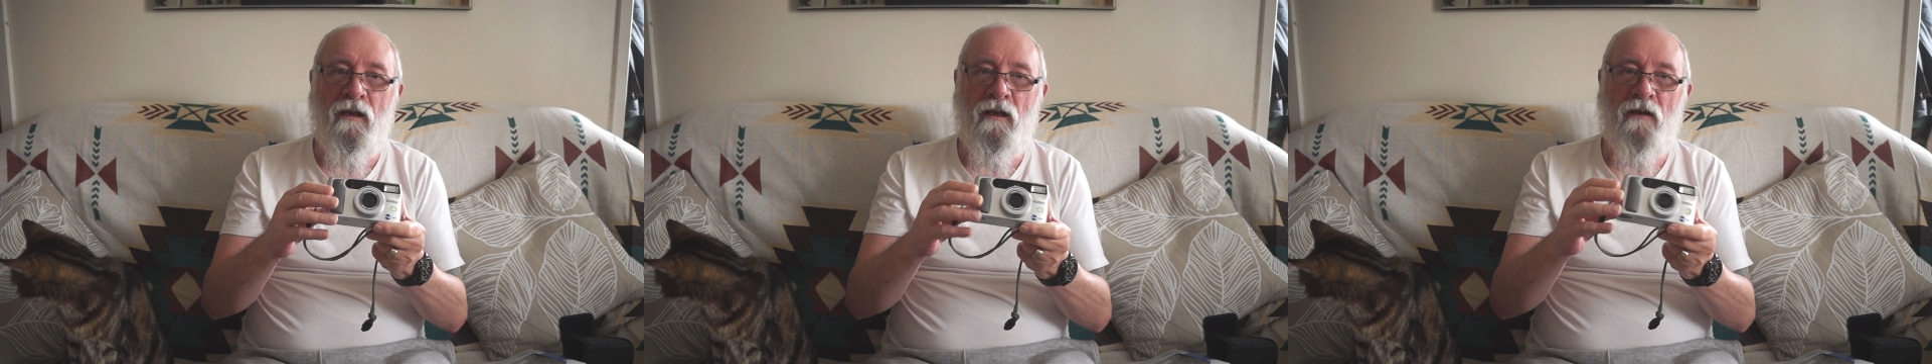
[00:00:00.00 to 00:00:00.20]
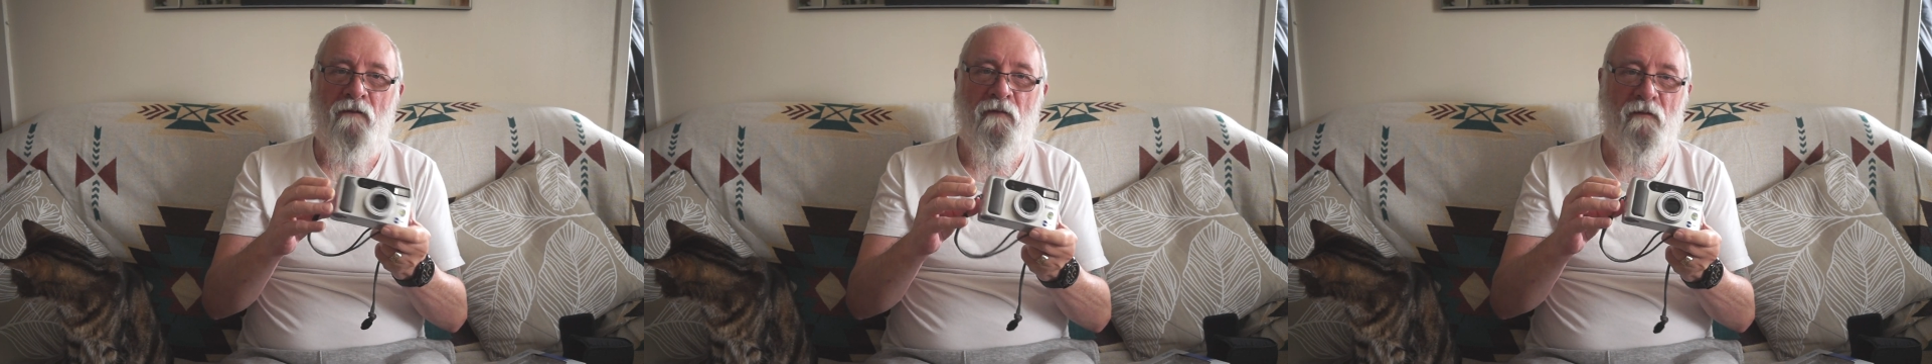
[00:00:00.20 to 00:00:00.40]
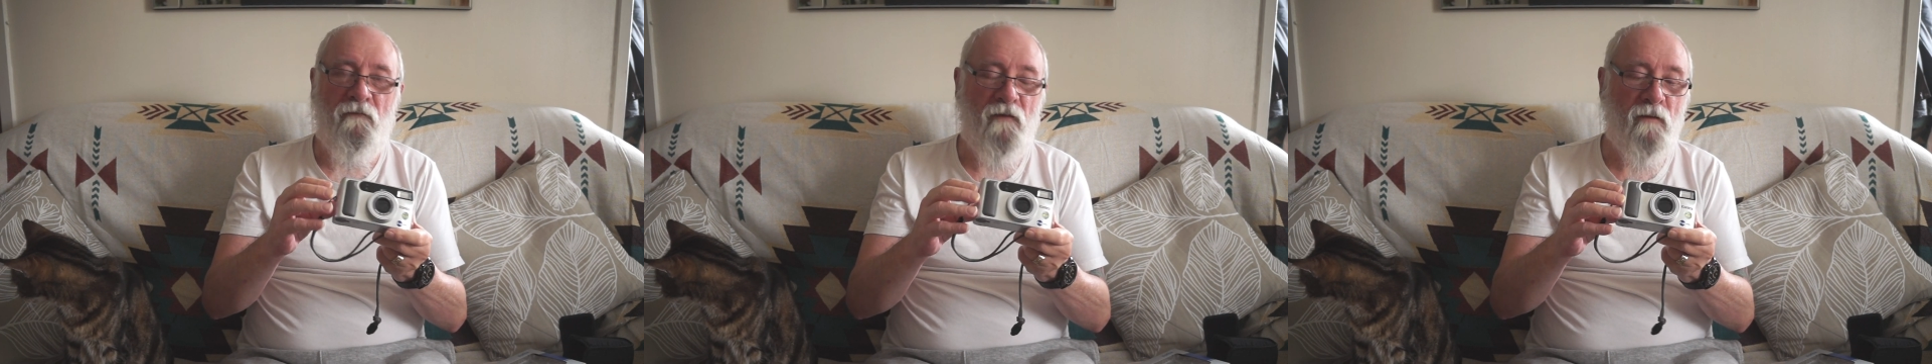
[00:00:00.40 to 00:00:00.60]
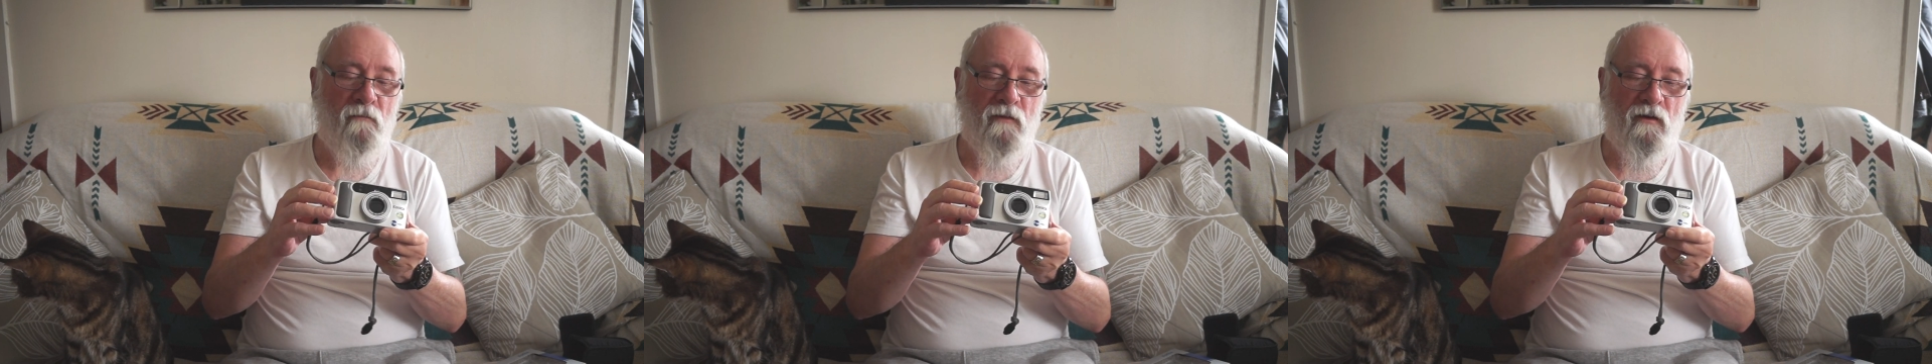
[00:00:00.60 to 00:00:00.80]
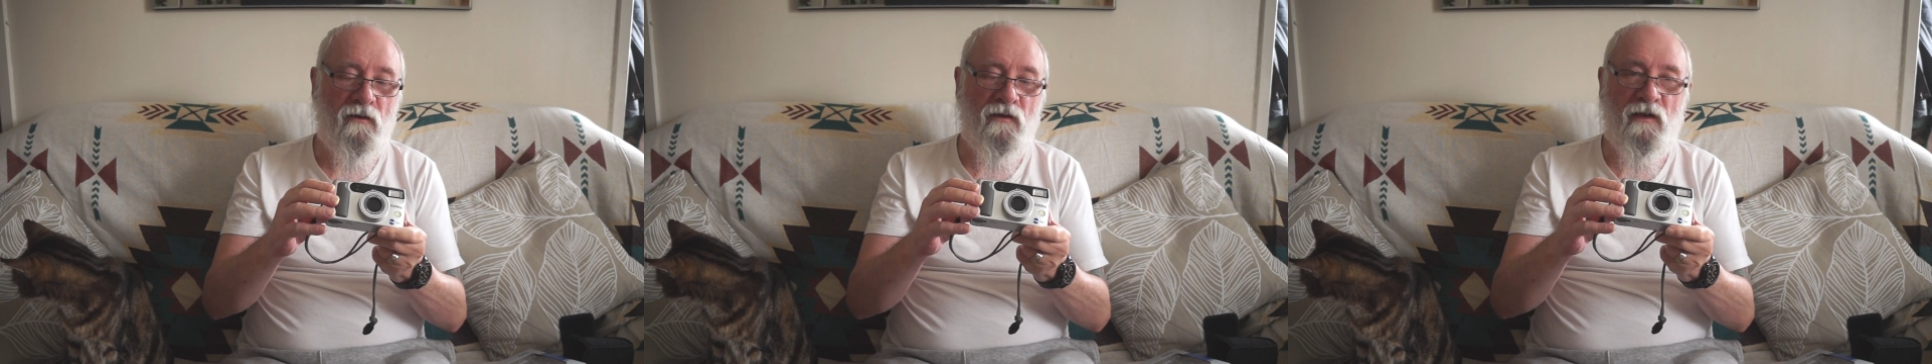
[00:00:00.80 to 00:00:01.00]
If the film
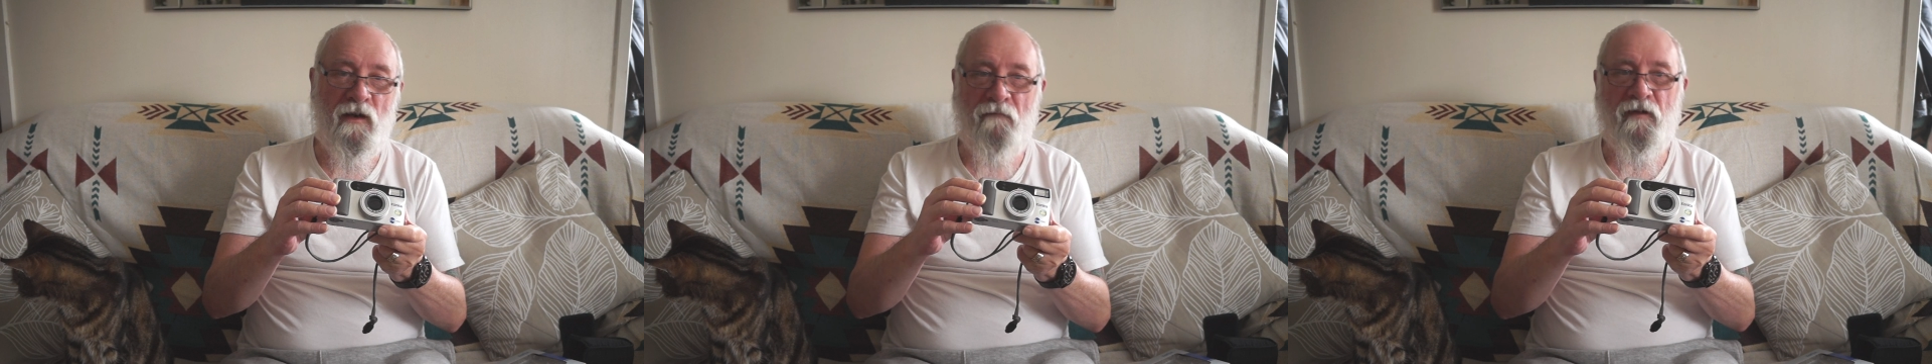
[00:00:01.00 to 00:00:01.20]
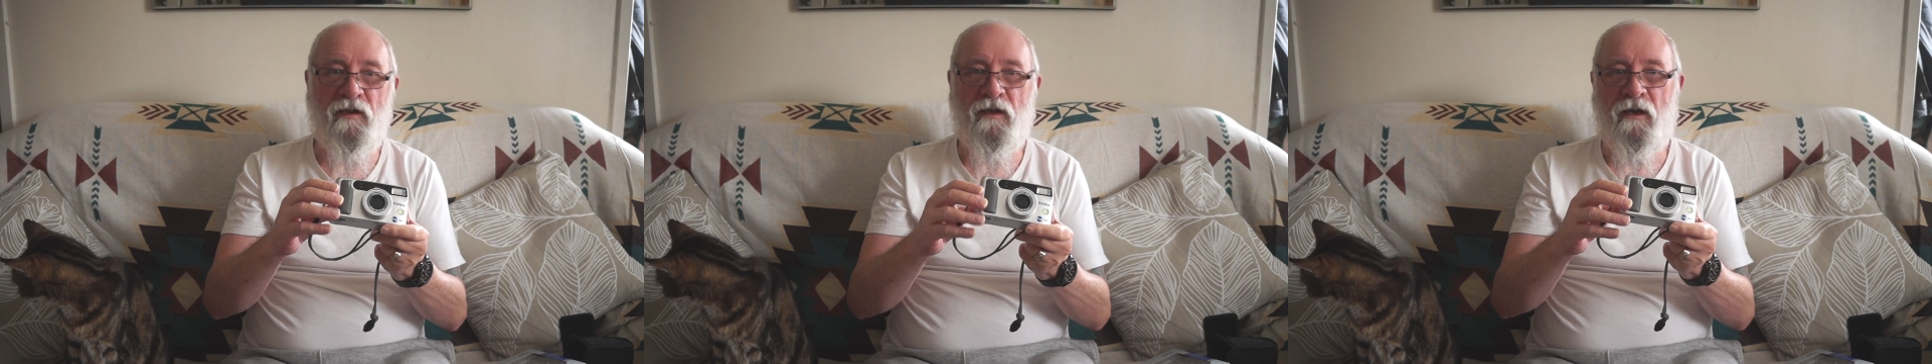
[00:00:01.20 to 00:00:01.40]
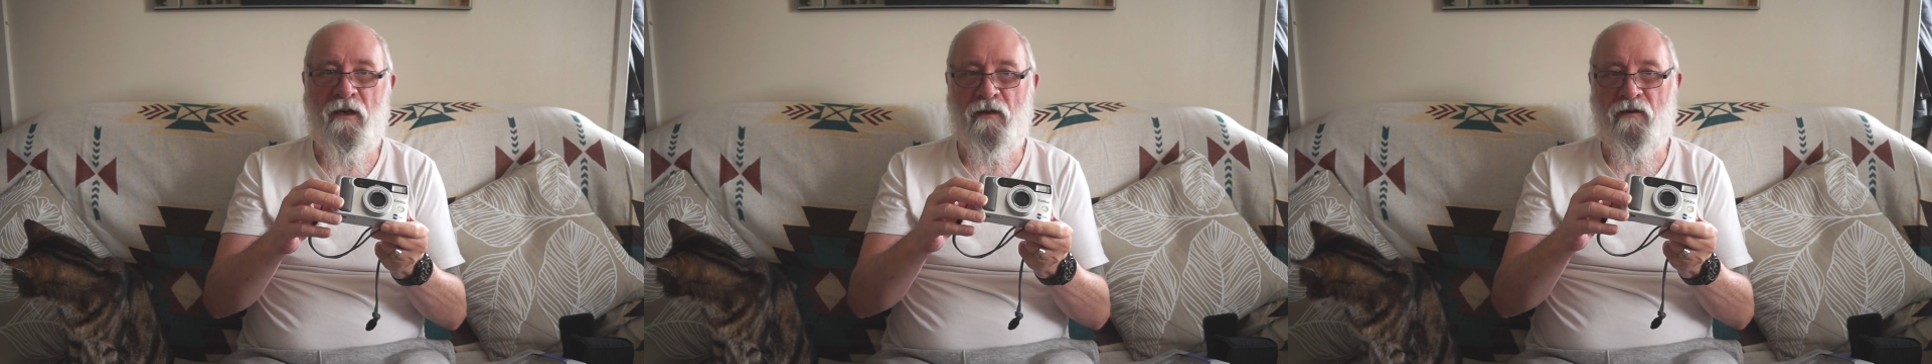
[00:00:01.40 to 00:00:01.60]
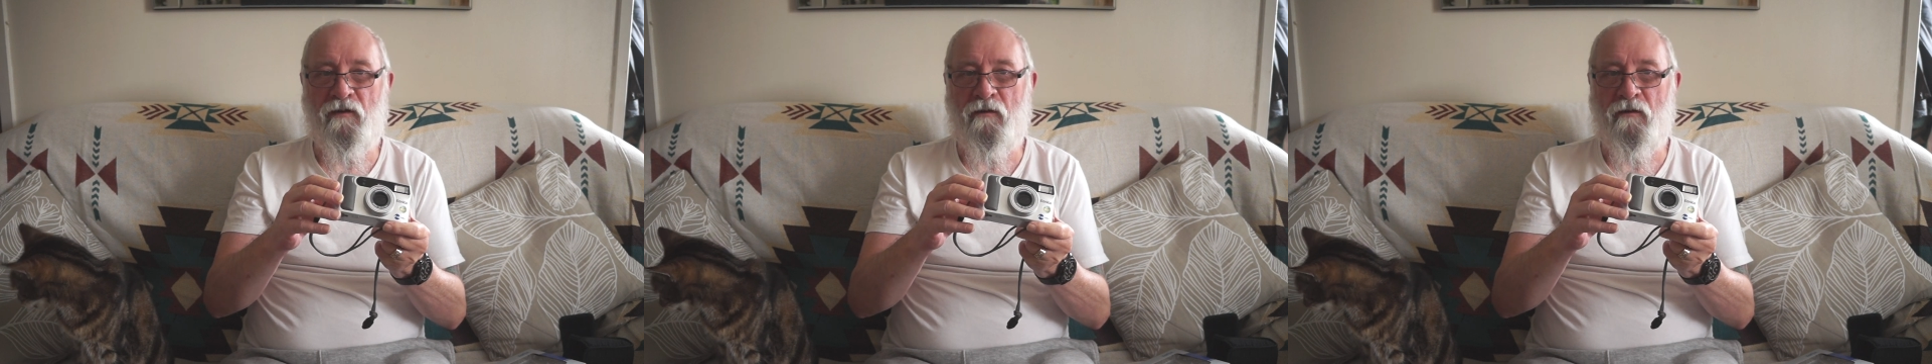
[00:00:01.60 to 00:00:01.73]
doesn't have a DX